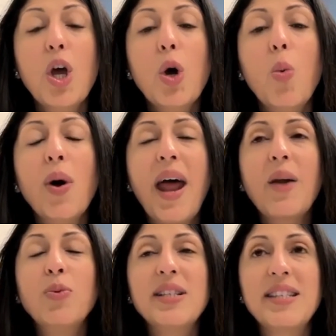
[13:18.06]
What I
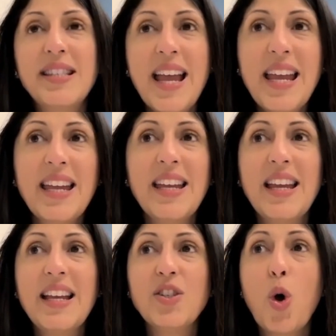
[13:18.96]
would say
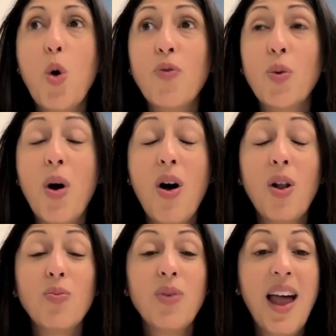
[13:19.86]
is overall
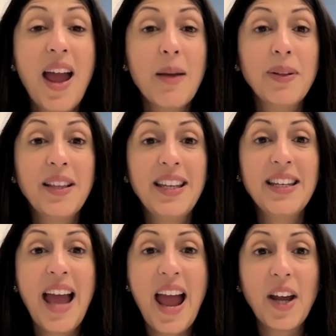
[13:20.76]
reliability and
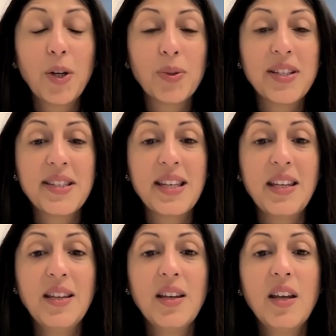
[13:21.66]
accuracy
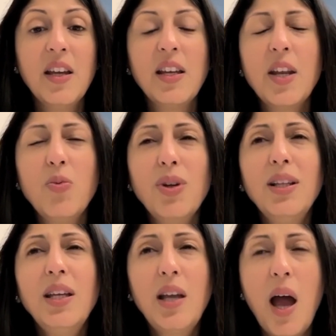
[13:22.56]
can
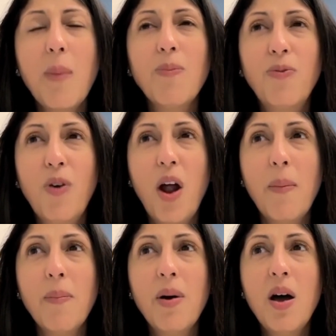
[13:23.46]
really come
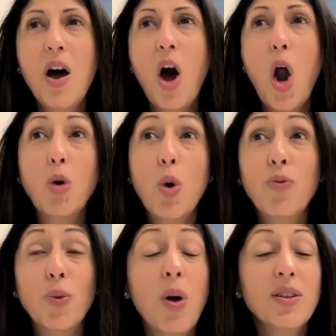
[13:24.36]
from our
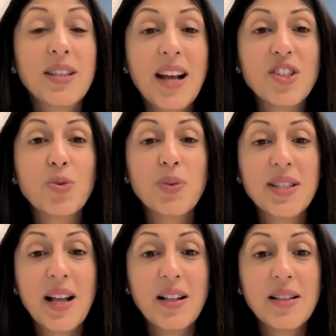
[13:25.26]
overall test
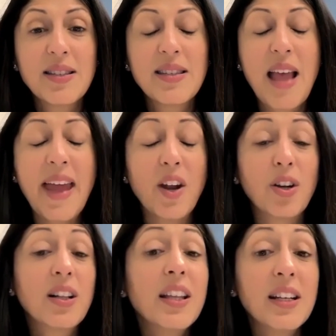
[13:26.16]
results and our
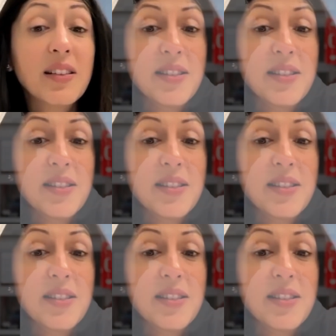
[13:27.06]
clinical